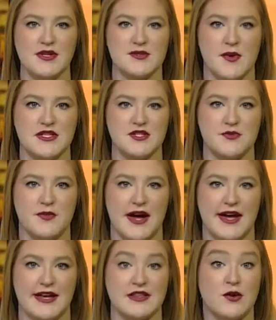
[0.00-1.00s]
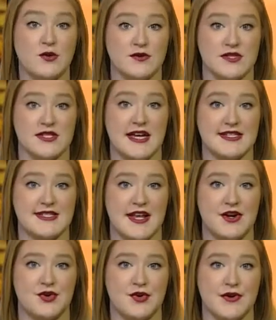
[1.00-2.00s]
sponsored by a local state
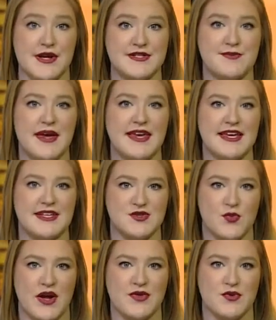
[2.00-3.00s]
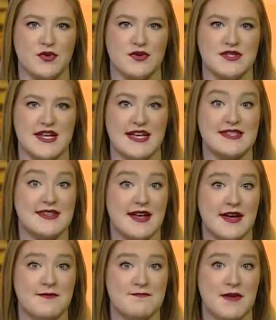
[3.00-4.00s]
senator, is making its way through the state
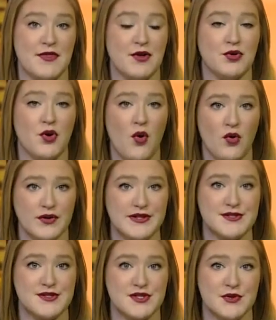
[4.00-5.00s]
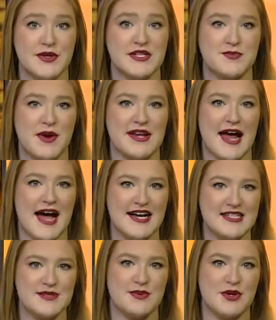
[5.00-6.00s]
senate, and the goal is to expand
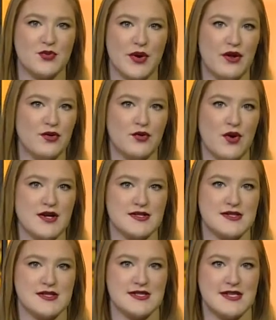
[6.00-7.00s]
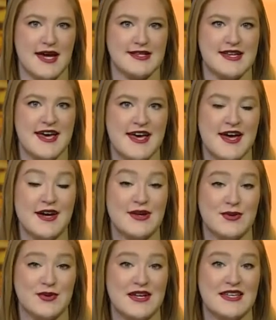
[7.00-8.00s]
high speed rail across the state,
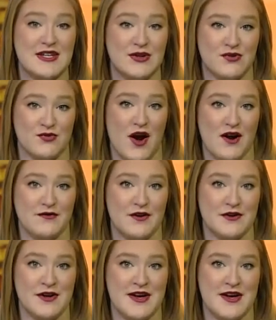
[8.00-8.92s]
including here in Rockford.